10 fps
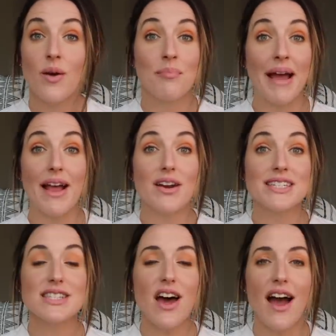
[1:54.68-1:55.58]
my
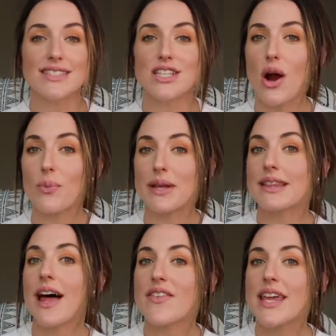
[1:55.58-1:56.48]
honest thoughts. Are we
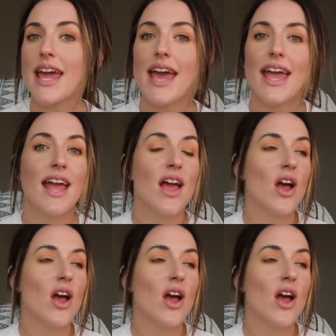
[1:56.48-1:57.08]
loving it?